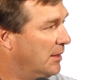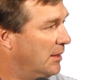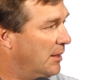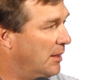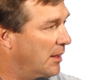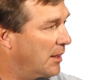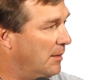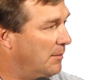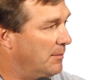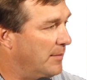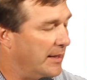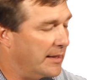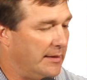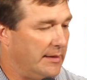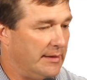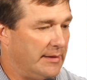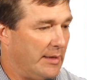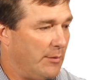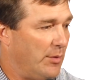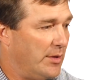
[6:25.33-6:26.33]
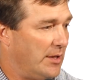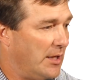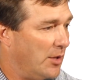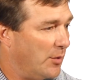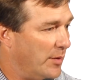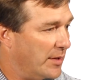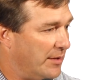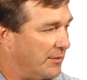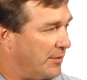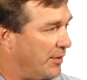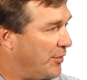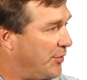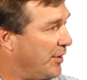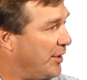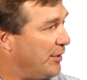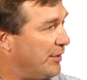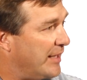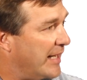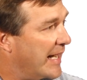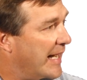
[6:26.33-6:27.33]
And they went all the way down to the
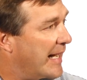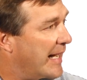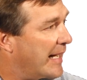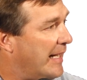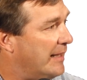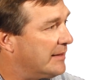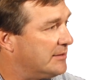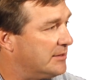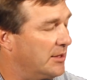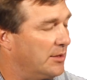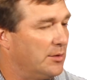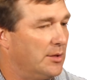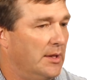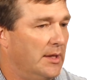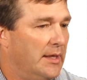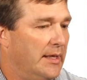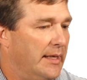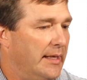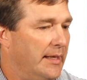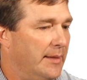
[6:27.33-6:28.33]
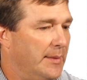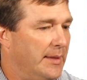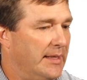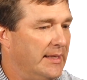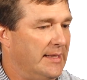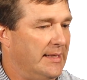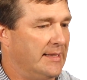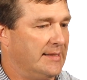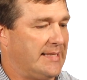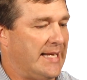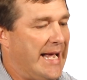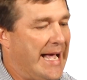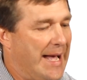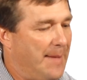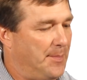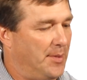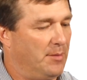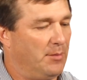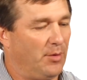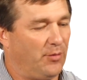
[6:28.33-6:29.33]
third guy. So, I mean, it's
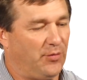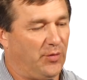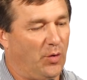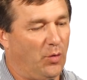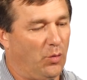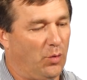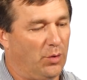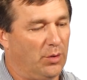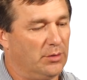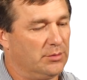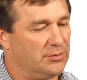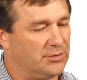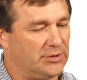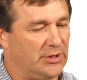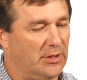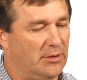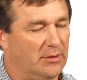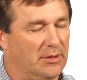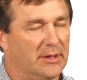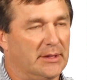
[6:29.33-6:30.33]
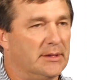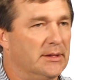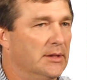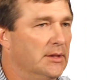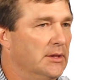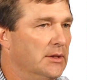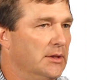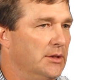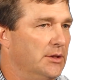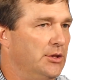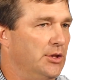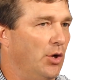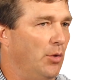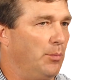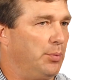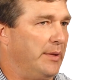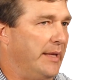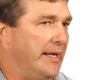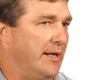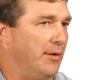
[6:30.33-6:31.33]
happened before. Certainly, we don't
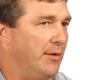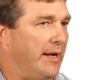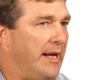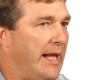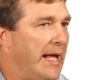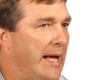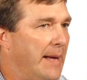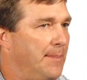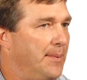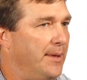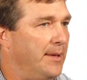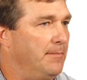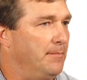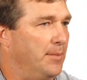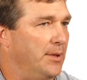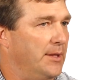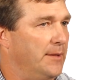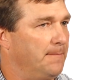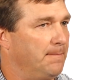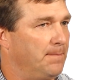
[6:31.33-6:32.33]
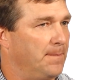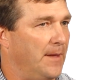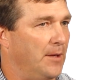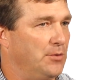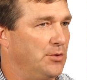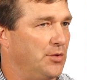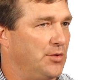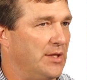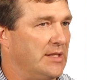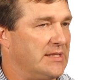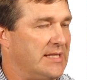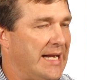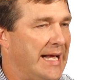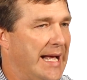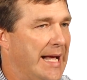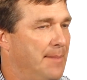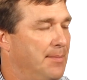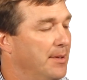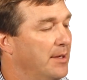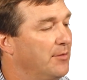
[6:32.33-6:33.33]
plan on it happening, but those are things that
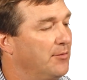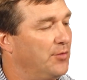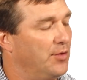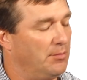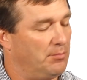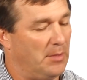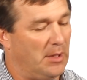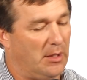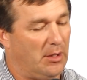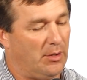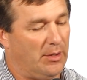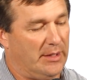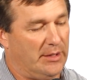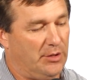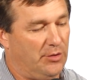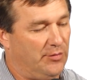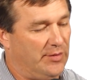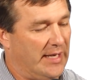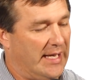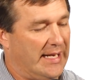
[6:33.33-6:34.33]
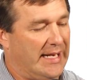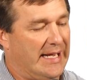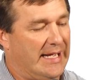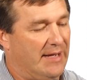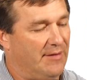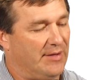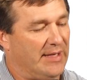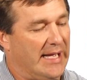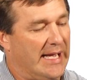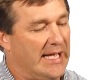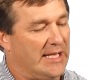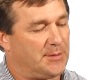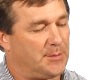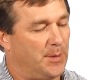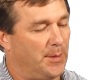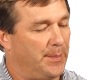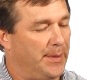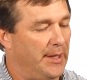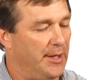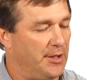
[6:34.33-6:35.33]
happen in football, and you've got to have guys
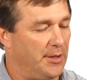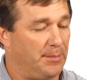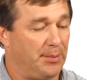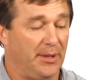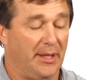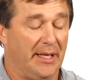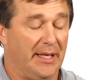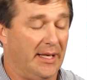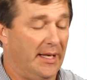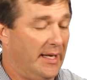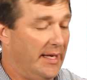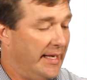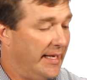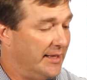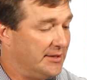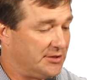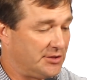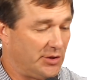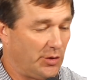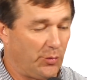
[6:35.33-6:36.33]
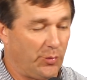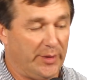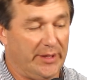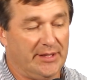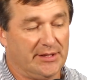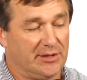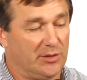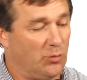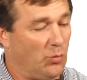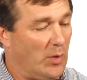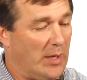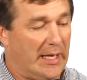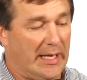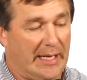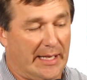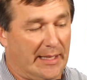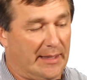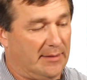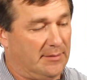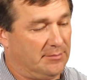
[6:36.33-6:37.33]
prepared to play. It's the reason
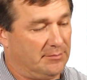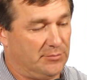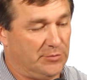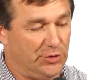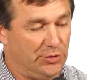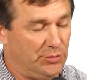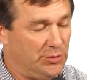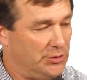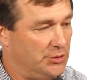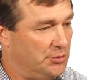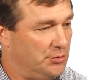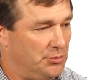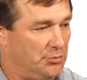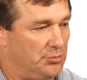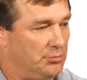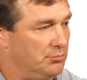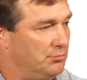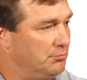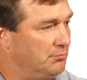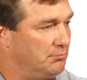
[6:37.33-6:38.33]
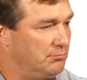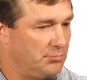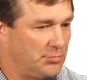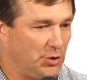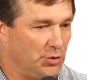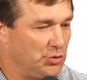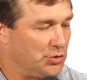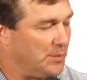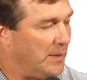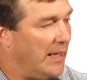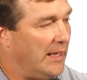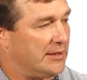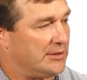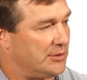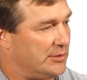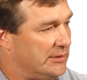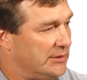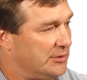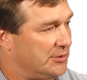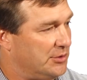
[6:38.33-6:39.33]
why you do two-spot
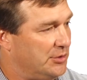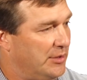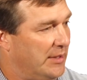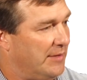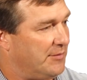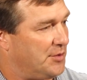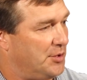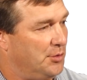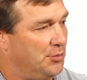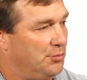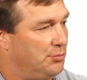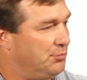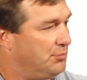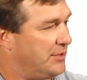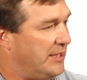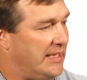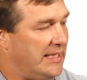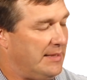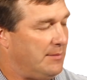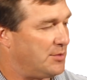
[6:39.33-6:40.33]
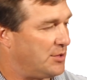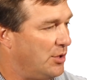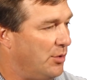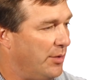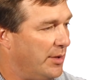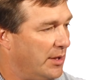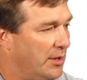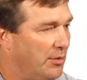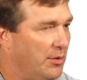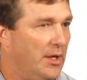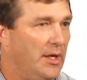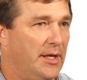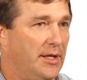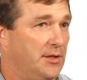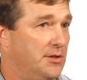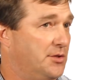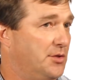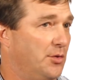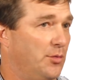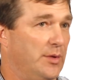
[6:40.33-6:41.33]
drills and you have two teams going on.
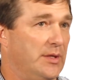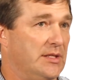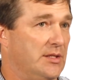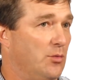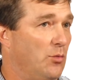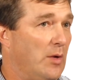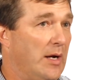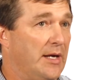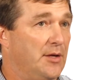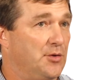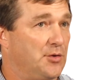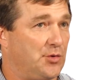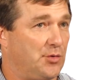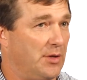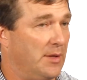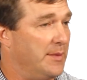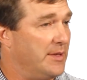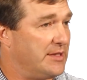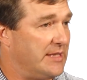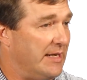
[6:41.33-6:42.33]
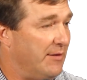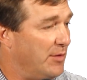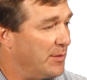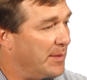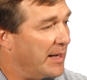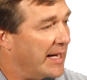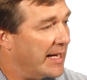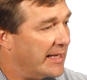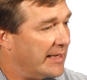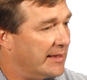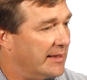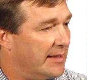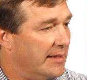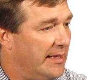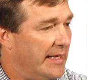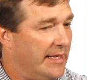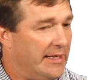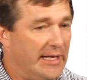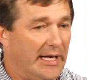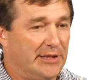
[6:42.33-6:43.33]
It's the reason why you scrimmage everybody
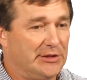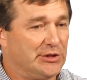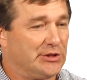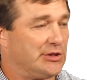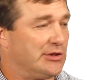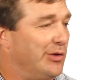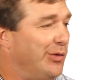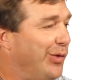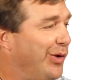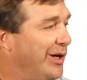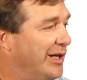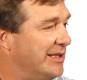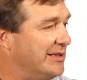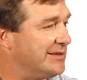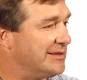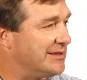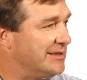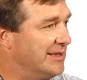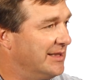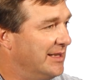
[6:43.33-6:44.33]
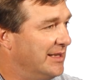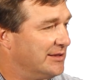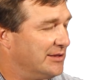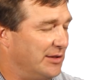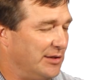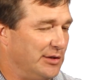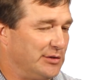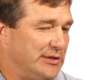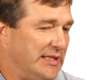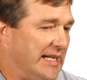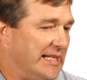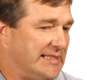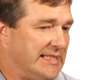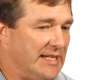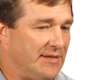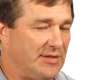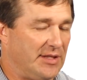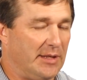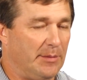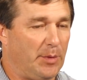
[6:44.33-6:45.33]
and not just the ones. So those guys
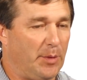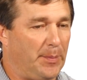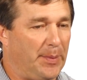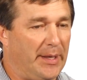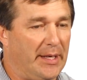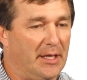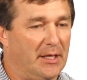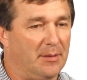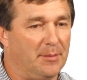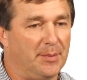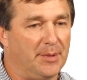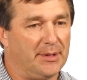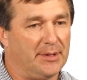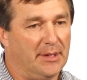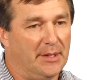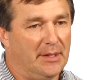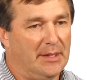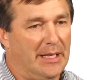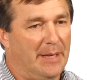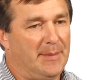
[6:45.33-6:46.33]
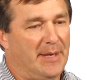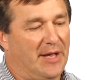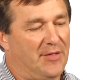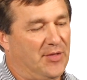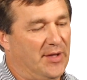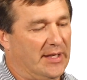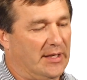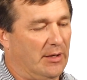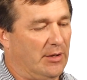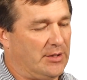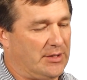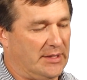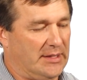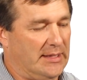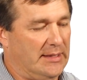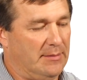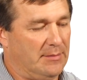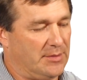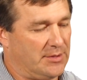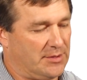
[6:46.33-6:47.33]
have to get prepared. But, I mean, I think our
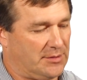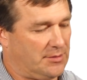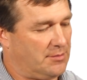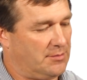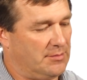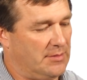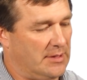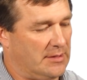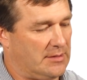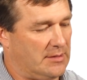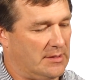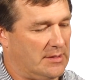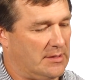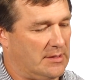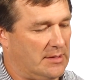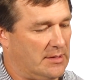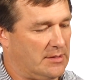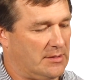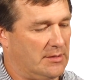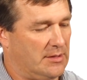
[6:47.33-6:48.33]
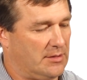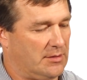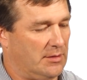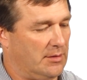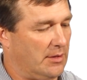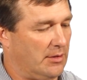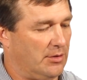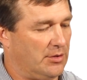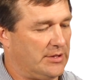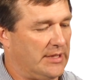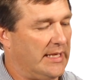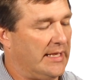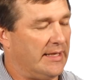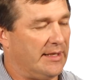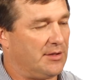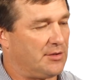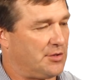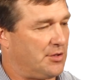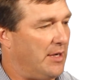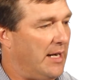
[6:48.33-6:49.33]
team is they're going to take it
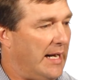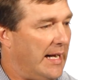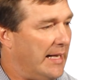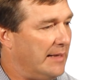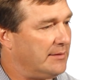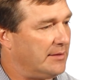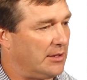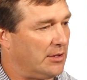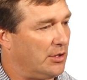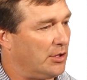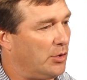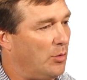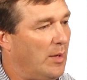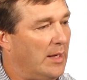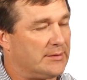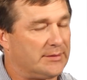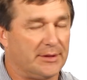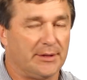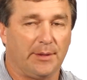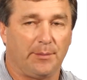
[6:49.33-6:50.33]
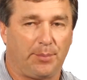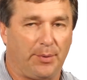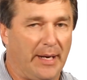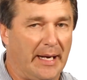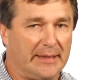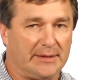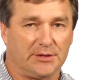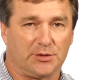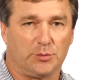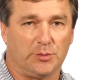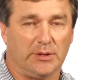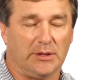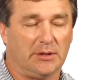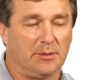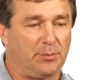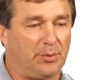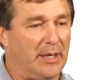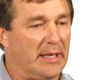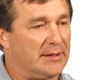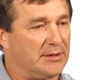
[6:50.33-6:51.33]
in stride. They're going to go out there and practice
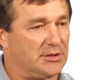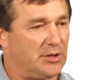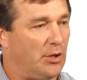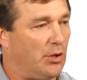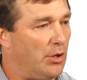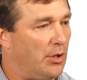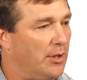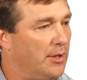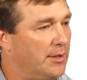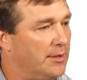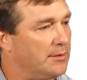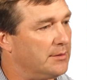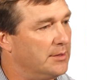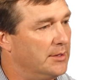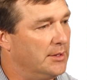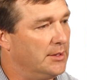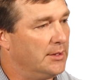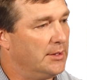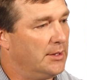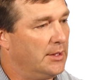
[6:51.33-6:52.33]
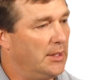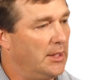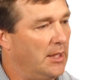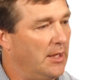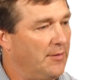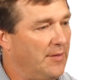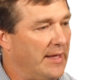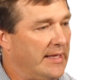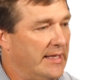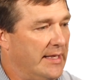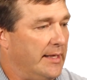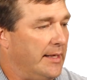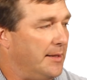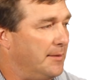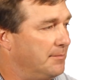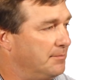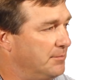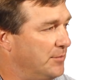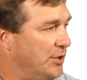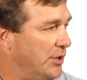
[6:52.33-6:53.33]
well, practice hard, and they get
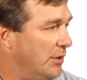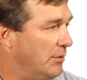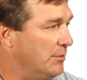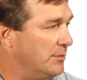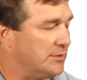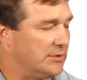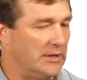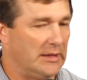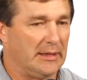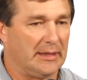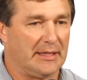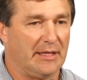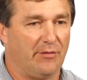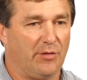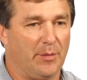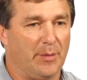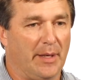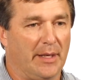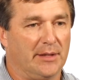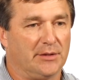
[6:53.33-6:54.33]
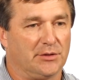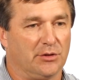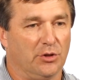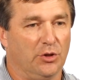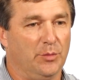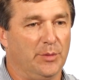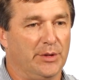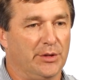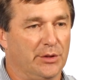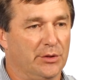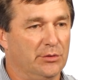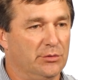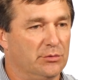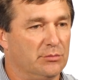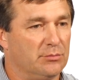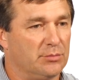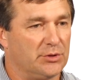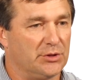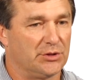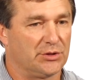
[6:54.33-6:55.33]
it. You know, it's not like everybody's gloom and
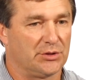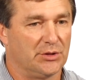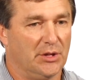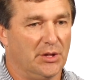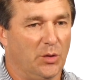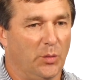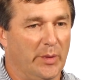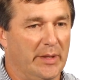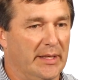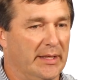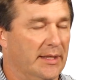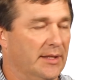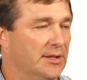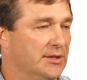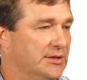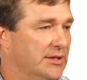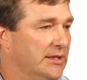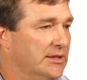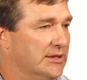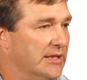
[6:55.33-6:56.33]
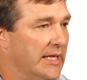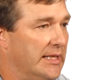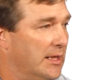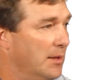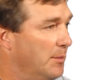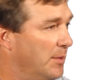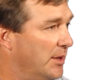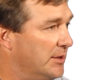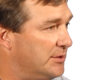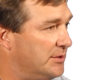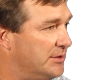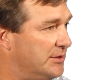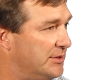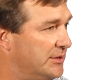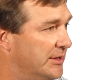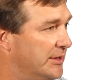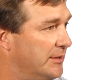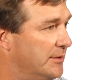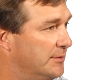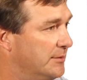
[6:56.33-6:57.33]
doom because we didn't get to see Jacob much this
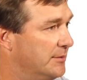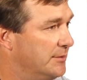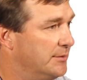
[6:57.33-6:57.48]
year.